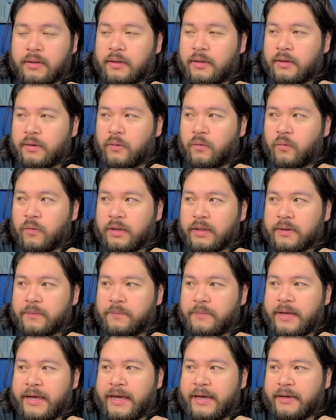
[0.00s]
Uh,
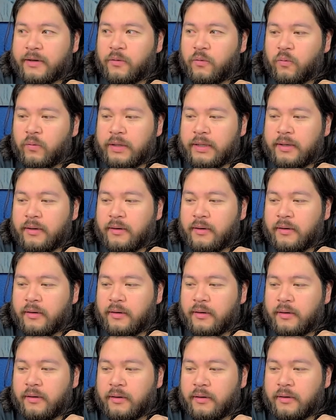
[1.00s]
welcome back. We
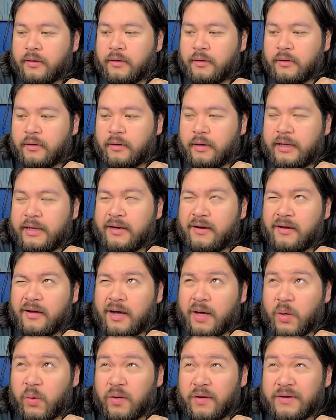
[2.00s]
are in
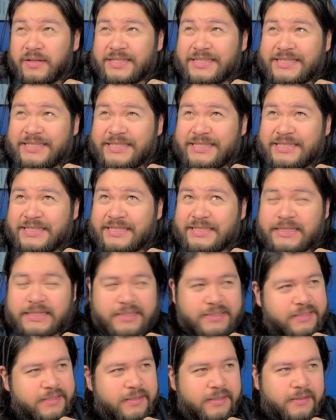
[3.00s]
our
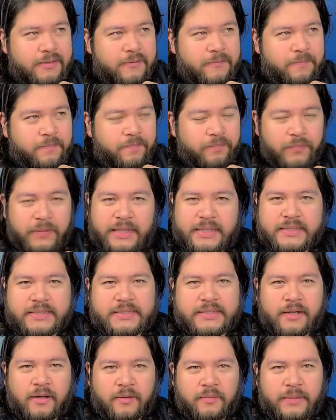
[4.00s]
sixth
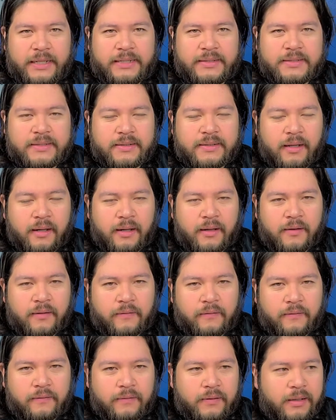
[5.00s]
installment
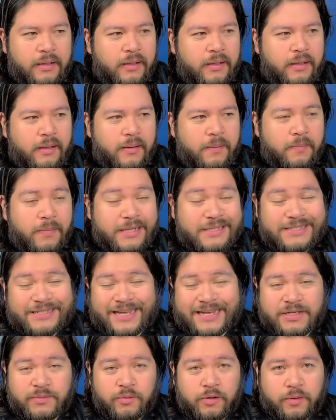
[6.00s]
of my
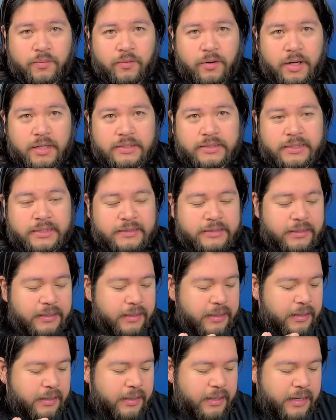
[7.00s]
sketchbook project,
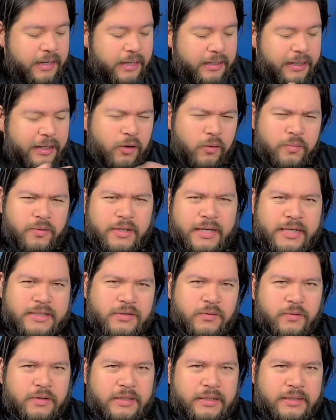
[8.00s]
and I hope you
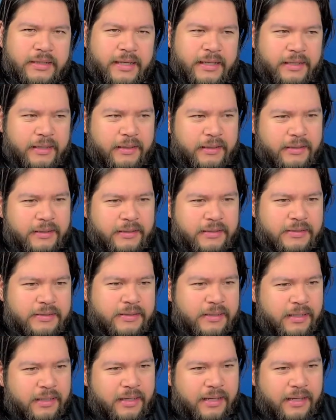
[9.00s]
guys are really liking these.